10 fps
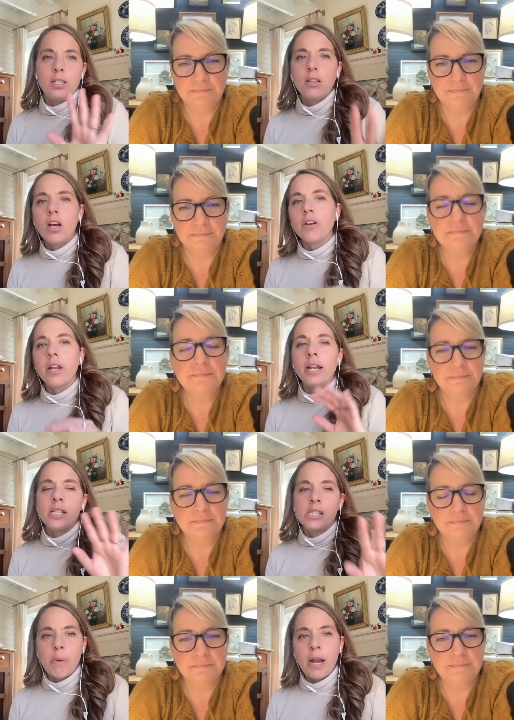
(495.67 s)
Speaker 1: decluttering and
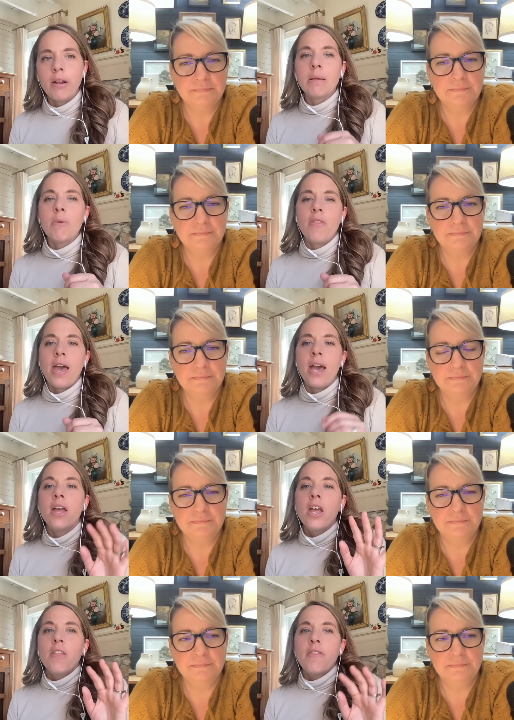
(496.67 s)
inspiring them on that
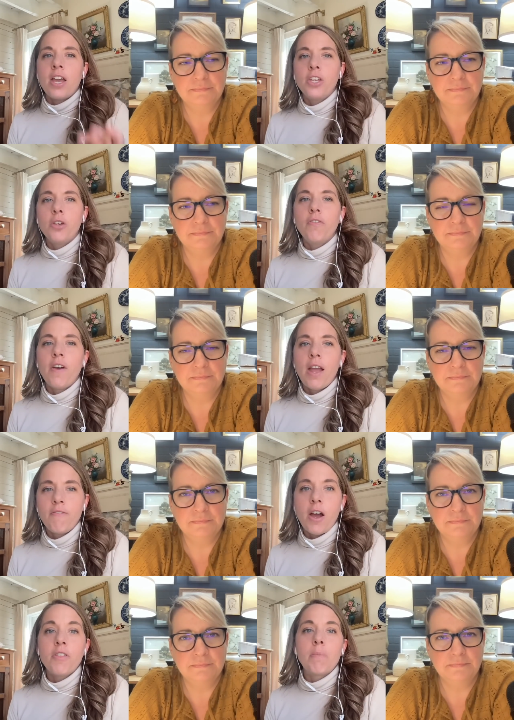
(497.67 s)
that you have
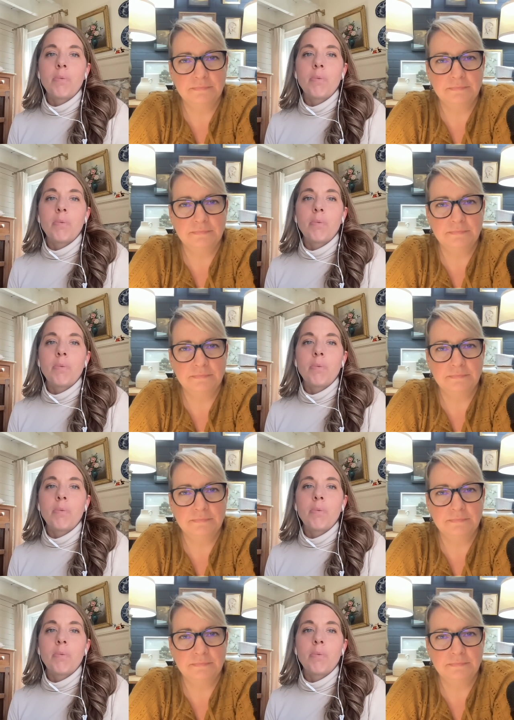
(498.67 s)
found that